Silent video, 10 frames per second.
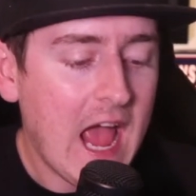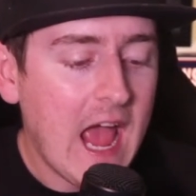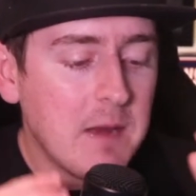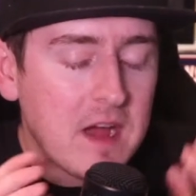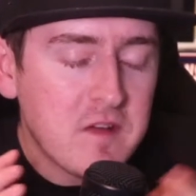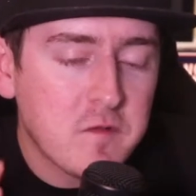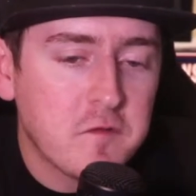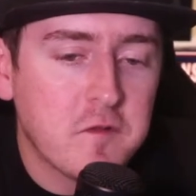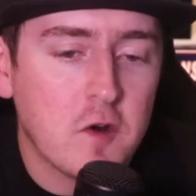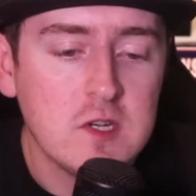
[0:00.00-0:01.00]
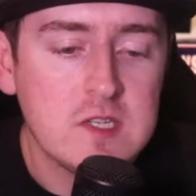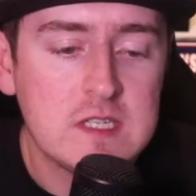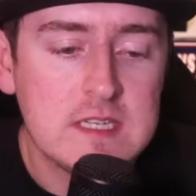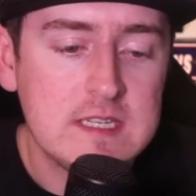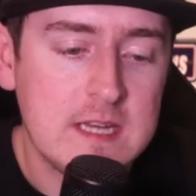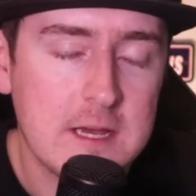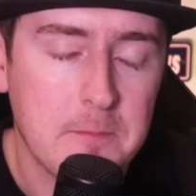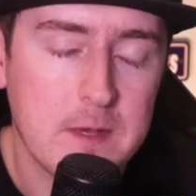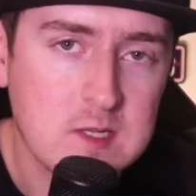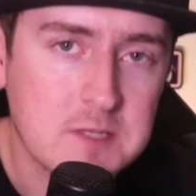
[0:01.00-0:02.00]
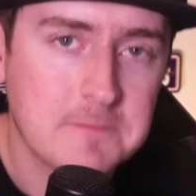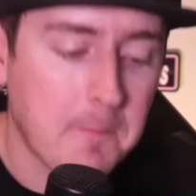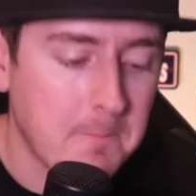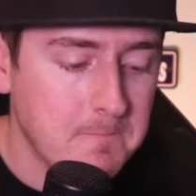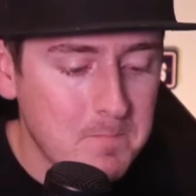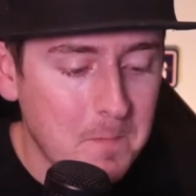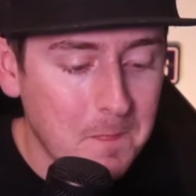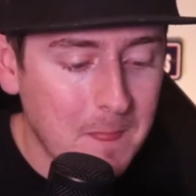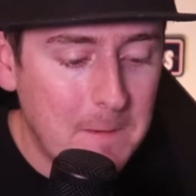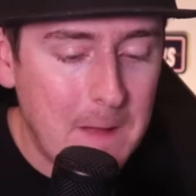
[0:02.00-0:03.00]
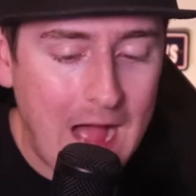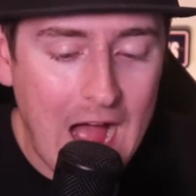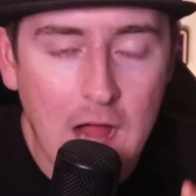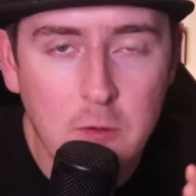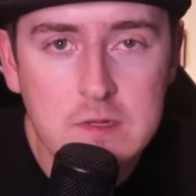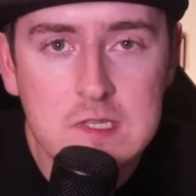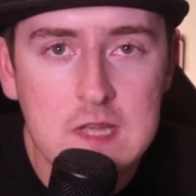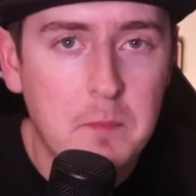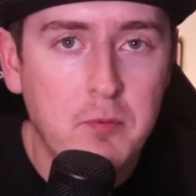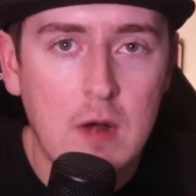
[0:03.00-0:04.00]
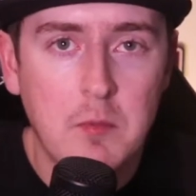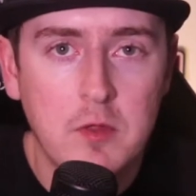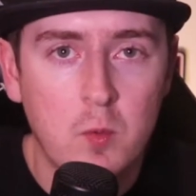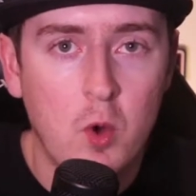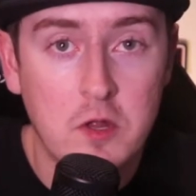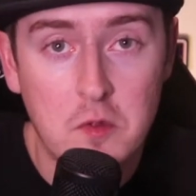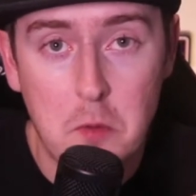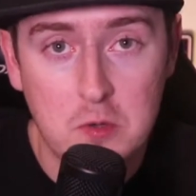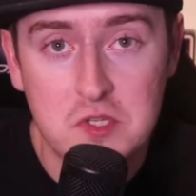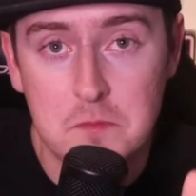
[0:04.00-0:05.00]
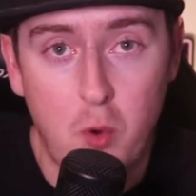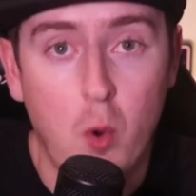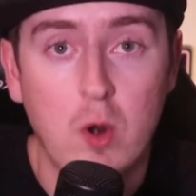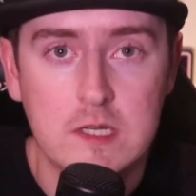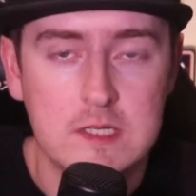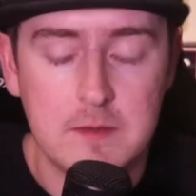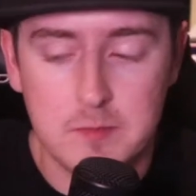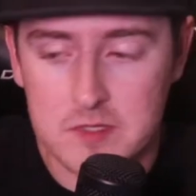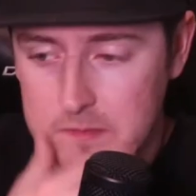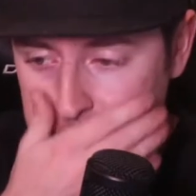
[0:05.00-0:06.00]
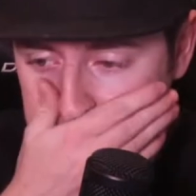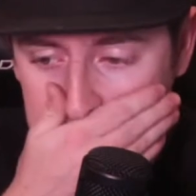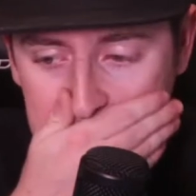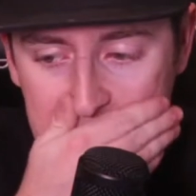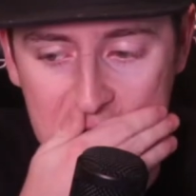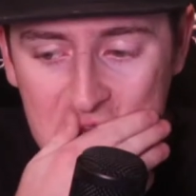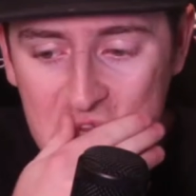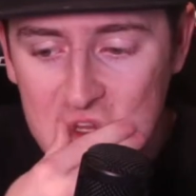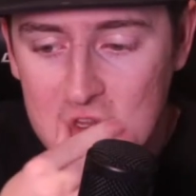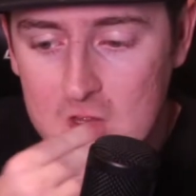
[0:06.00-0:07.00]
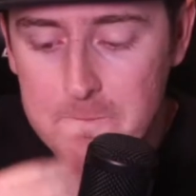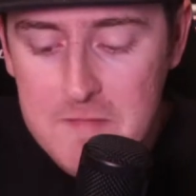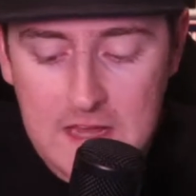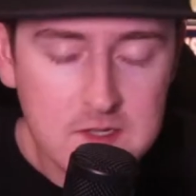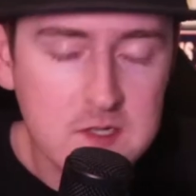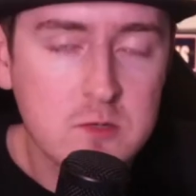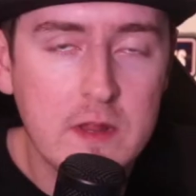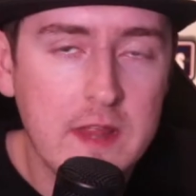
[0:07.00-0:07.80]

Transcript: And my first tip is, I would say, probably one of the most important tips. And this is one that